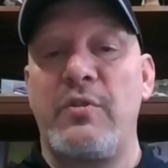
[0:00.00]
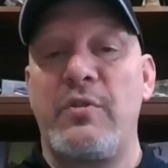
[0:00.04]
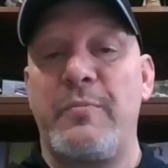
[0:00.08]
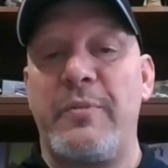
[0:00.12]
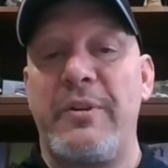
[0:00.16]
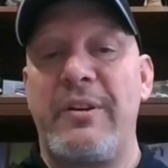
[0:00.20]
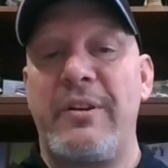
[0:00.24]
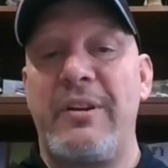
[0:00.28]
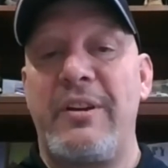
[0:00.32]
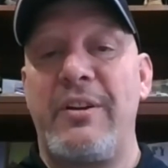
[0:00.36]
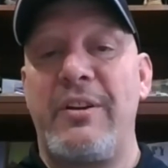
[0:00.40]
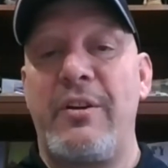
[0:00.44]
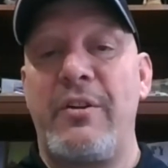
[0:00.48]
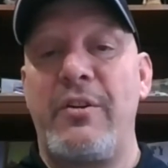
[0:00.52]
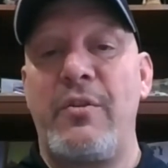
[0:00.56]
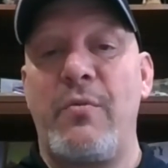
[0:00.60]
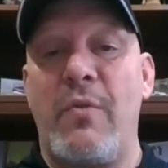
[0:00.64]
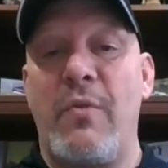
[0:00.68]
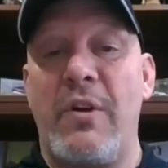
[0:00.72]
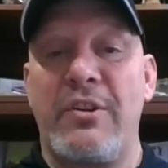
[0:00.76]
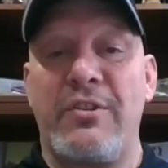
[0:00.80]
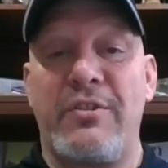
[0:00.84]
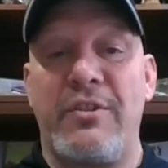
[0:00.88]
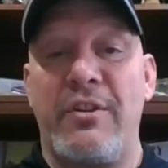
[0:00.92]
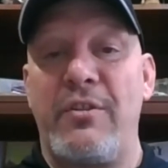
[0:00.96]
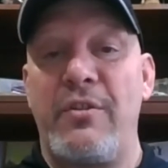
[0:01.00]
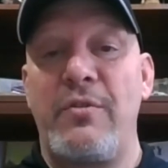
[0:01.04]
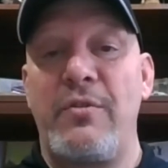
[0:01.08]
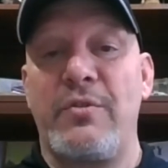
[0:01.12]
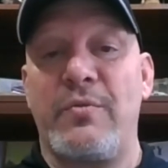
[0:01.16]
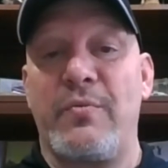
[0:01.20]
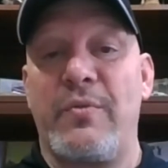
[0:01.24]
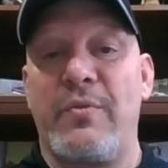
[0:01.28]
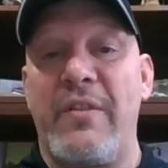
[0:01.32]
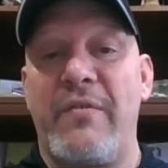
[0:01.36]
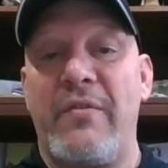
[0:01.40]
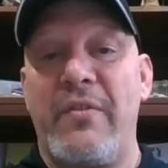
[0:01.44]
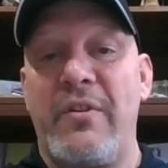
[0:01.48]
but you watch the news,
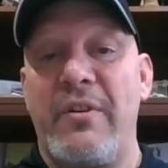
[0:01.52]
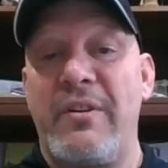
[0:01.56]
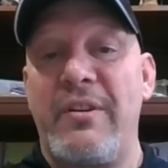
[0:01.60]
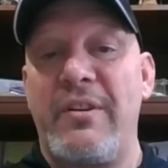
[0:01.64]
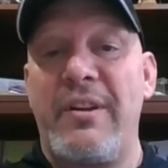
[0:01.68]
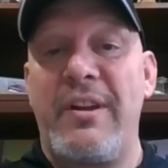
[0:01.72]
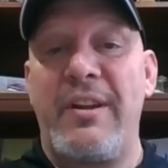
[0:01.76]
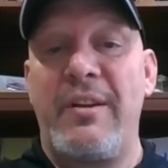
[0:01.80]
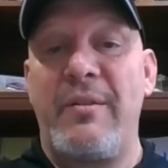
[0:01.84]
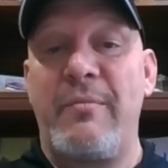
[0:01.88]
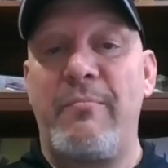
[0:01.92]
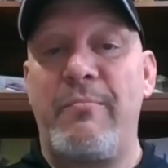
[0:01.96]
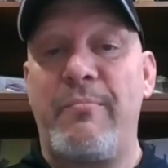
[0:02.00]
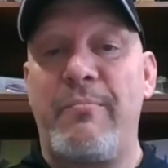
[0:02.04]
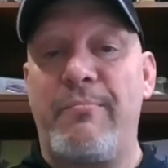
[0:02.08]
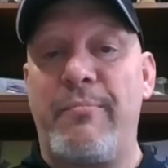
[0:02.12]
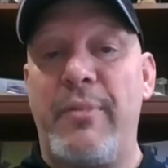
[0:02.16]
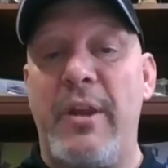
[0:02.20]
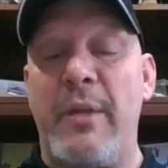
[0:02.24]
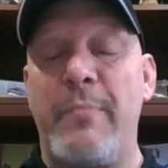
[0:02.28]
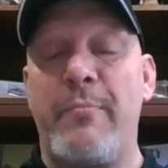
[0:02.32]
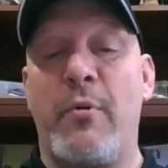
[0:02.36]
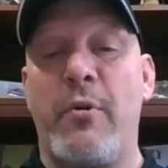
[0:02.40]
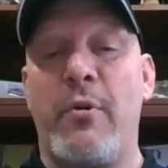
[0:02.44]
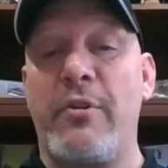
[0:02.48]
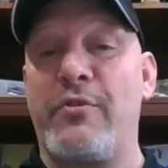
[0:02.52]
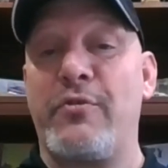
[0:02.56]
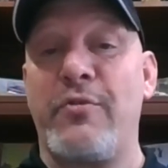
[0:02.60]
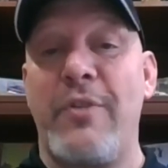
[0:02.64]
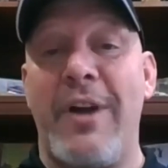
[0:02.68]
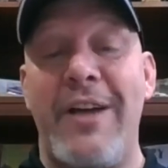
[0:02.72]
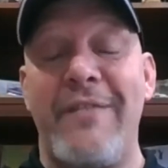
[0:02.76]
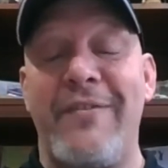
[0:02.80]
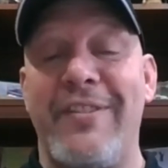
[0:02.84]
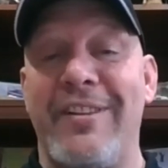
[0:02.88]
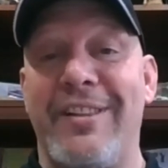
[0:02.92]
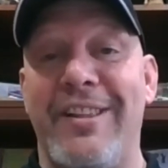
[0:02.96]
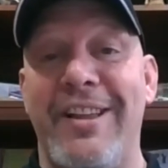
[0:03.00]
whatever, and people are
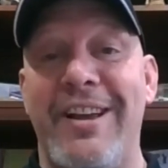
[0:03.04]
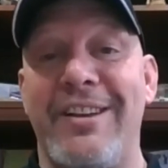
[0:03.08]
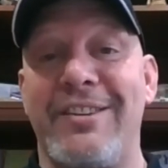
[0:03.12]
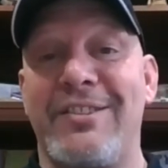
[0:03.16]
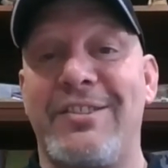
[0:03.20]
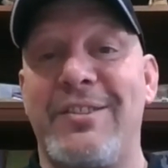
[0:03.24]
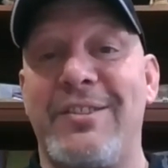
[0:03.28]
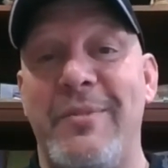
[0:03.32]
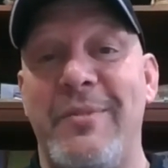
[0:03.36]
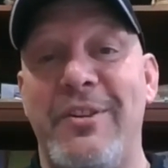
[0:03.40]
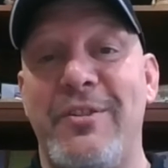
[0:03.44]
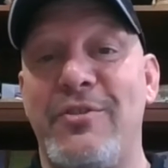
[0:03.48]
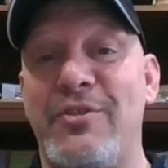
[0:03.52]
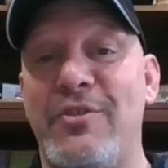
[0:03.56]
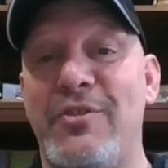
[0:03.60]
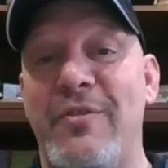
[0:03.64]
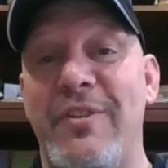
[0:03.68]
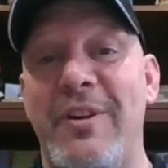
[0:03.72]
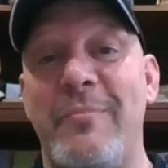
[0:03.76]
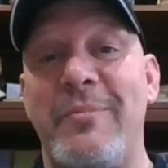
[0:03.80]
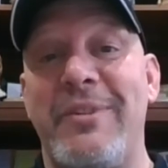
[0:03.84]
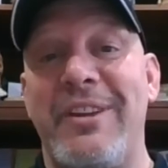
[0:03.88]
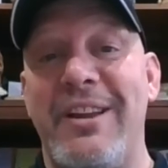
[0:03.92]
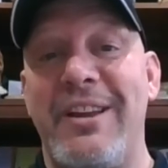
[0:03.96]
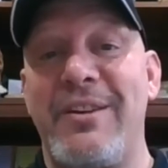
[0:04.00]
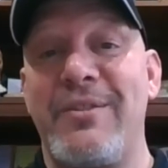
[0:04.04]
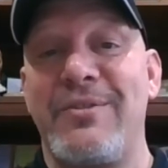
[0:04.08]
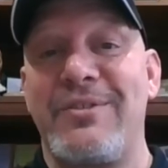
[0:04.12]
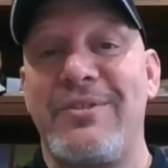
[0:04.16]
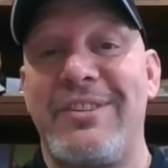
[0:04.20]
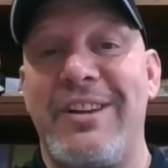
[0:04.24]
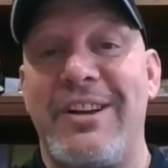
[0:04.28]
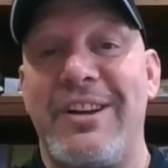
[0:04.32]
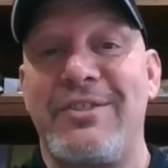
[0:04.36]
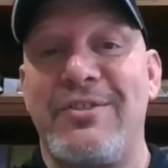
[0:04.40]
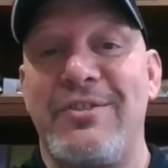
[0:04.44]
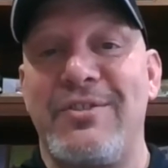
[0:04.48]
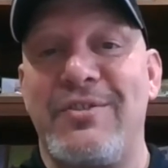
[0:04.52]
driving less. I mean, they're showing empty
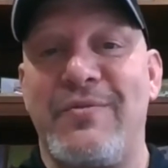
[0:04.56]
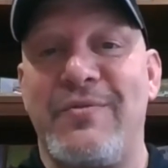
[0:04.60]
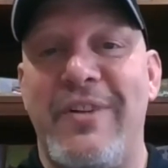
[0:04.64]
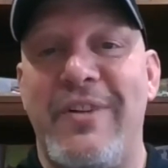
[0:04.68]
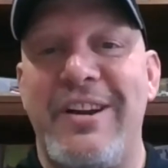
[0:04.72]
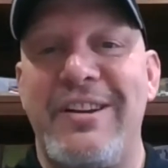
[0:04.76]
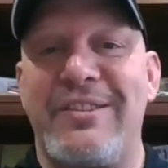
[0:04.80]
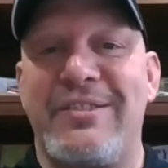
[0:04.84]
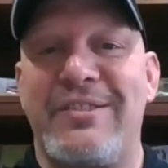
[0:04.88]
intersections, right?